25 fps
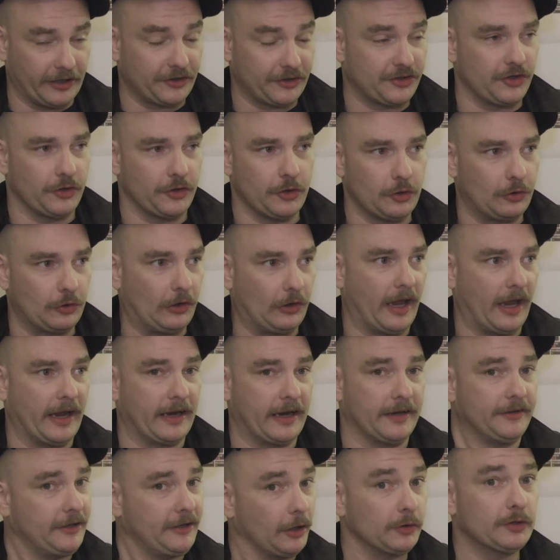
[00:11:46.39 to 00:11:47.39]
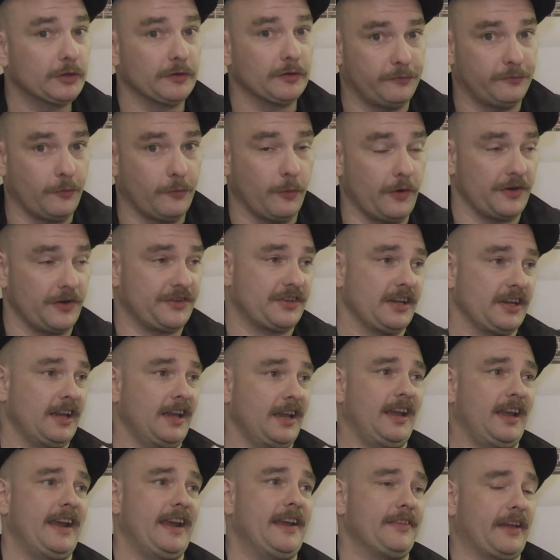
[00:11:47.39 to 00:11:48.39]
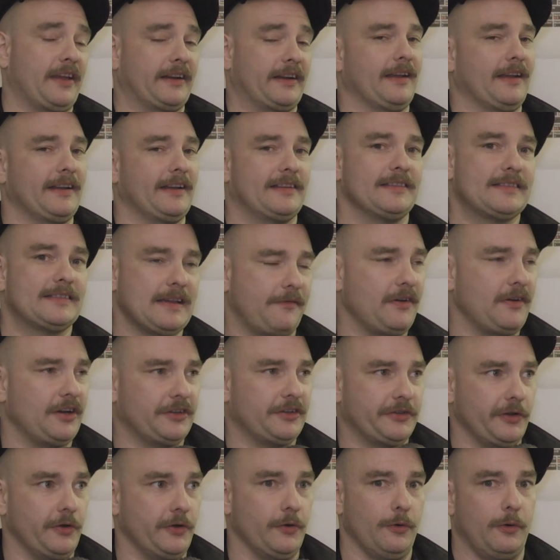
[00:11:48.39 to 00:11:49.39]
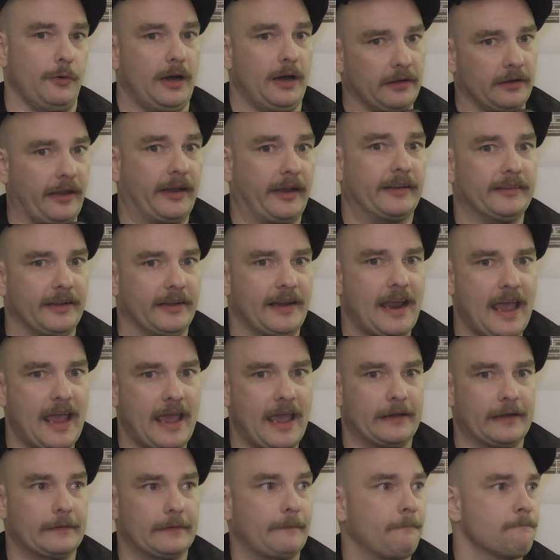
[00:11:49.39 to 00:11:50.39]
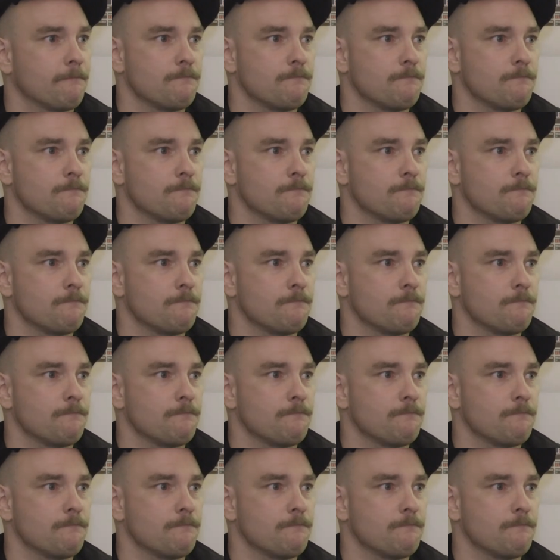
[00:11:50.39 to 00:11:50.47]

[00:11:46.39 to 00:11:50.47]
So you're like Delta Force in like 1972 in like Da Nang,